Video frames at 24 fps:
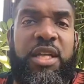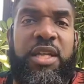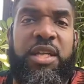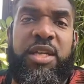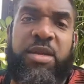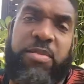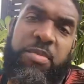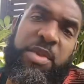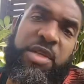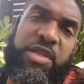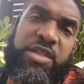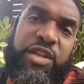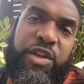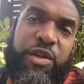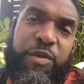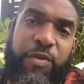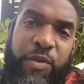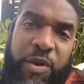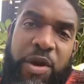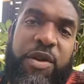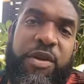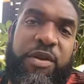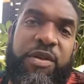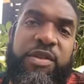domestic
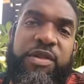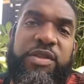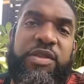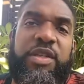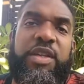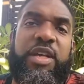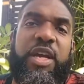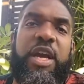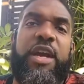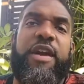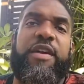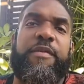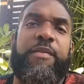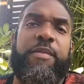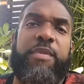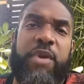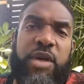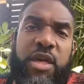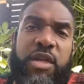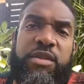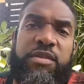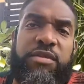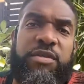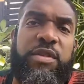workers in Arab
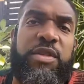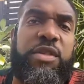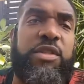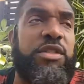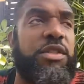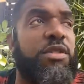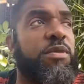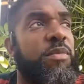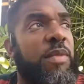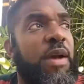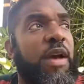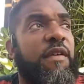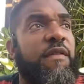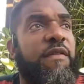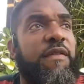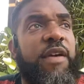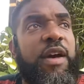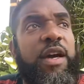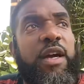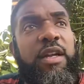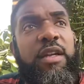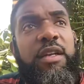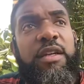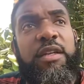countries, you might
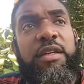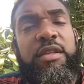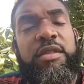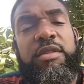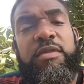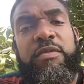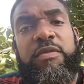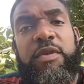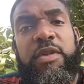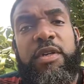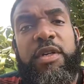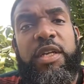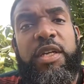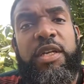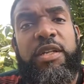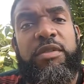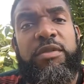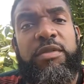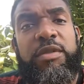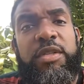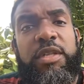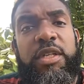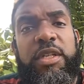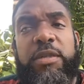find uh, some very
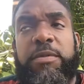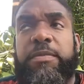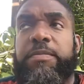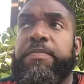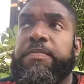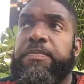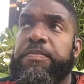interesting,